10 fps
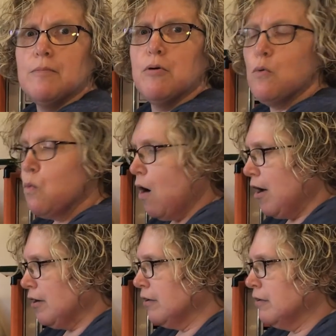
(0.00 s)
put
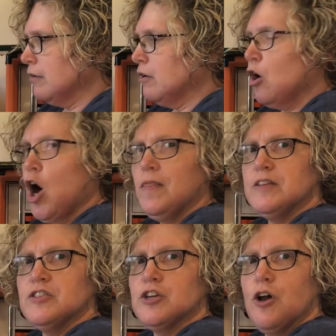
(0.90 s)
water on the
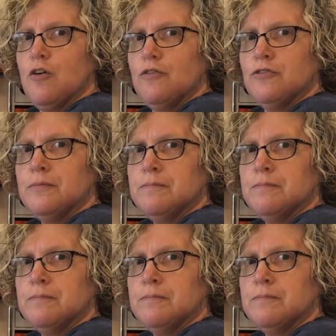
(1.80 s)
stove?